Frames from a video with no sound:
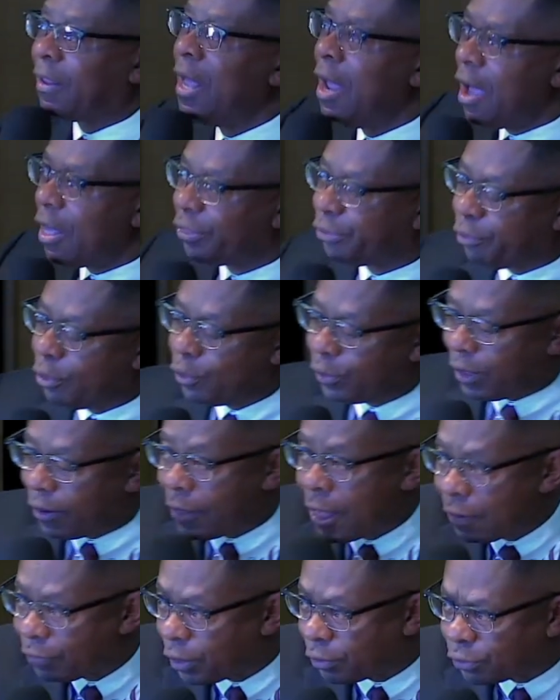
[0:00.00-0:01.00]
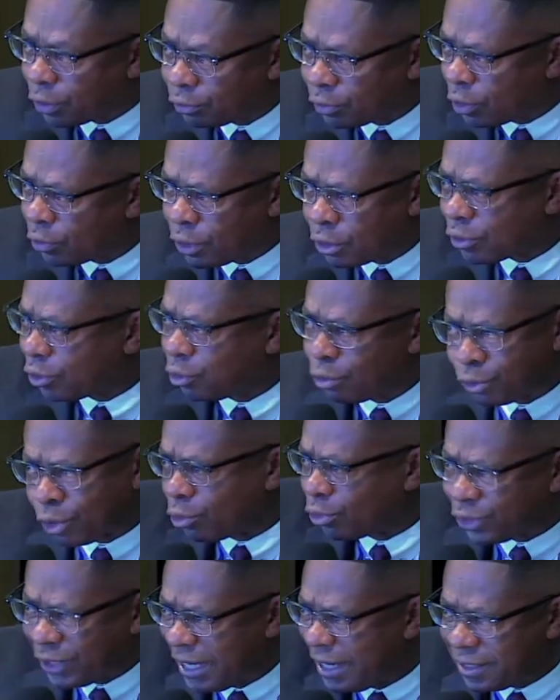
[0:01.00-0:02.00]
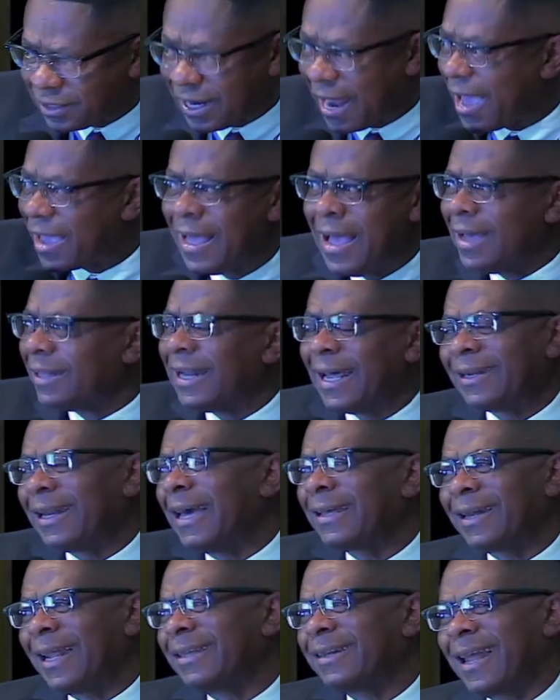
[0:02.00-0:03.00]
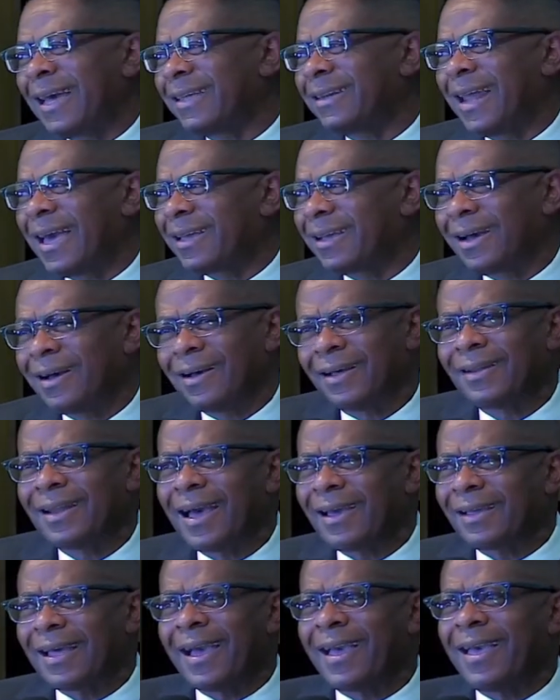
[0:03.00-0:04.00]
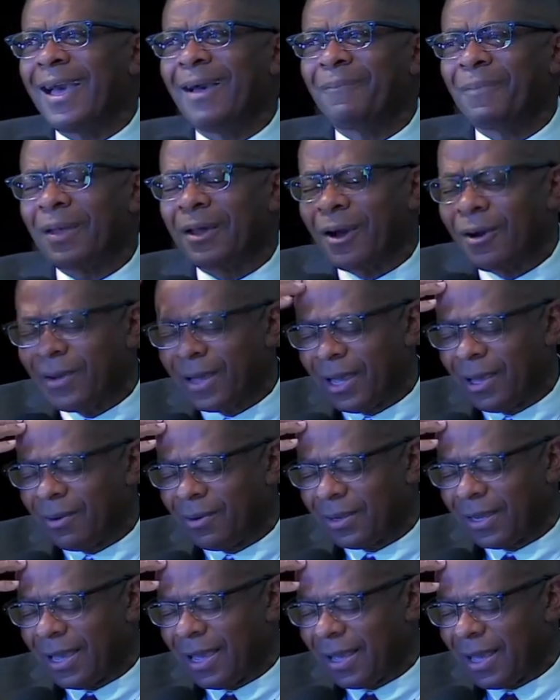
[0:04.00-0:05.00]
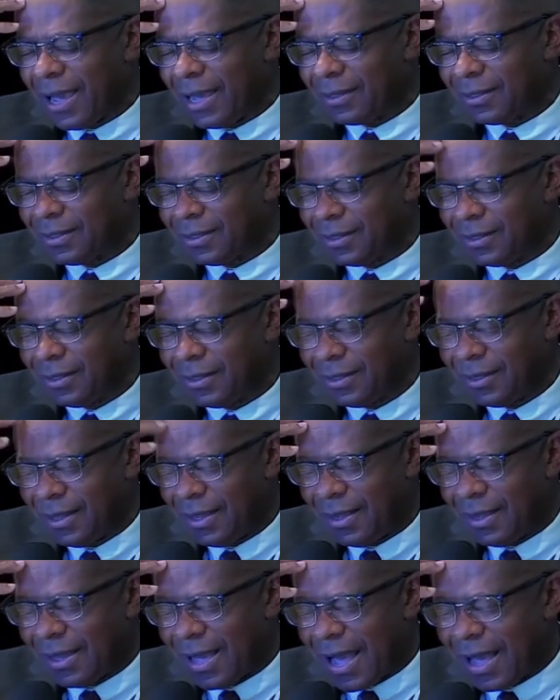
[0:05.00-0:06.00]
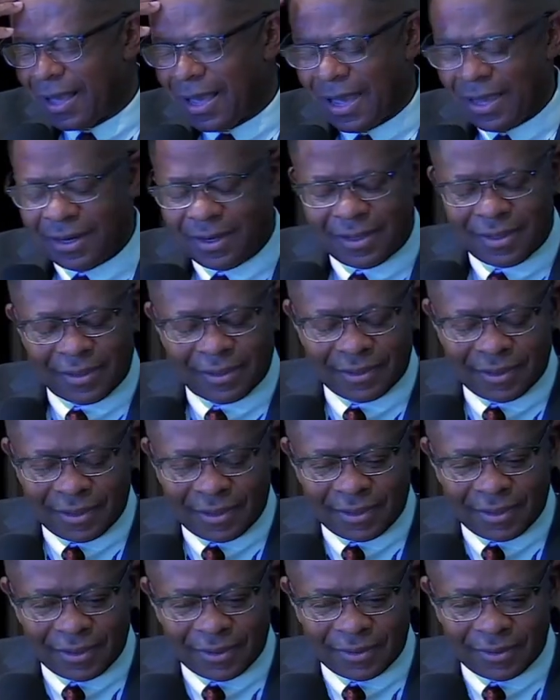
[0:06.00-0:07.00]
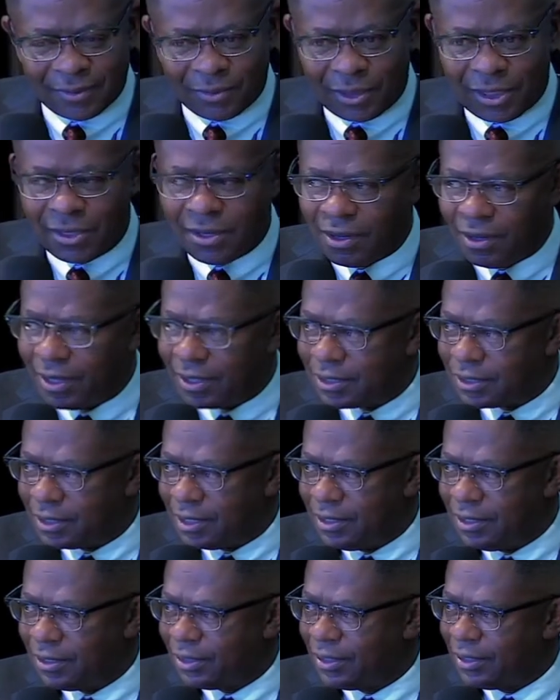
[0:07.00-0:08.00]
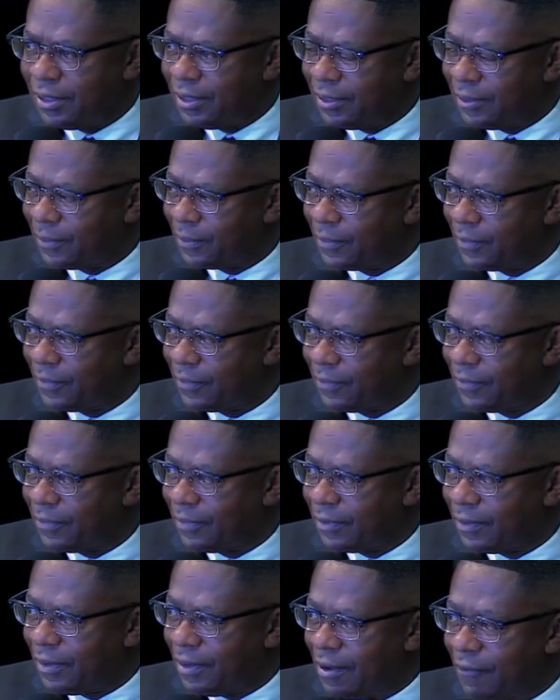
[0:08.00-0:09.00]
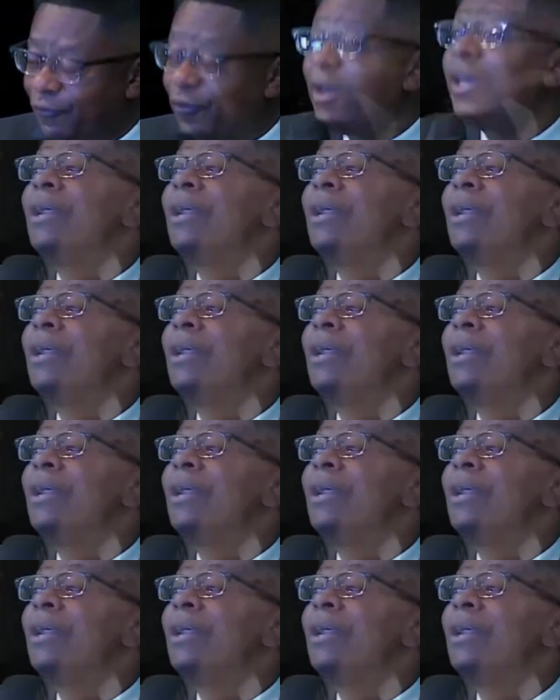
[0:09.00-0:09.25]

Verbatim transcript: through the through, through, through, through things like like like like like uh, like I kept okay okay I got the I got a uh, what do you call it senior thing Freedom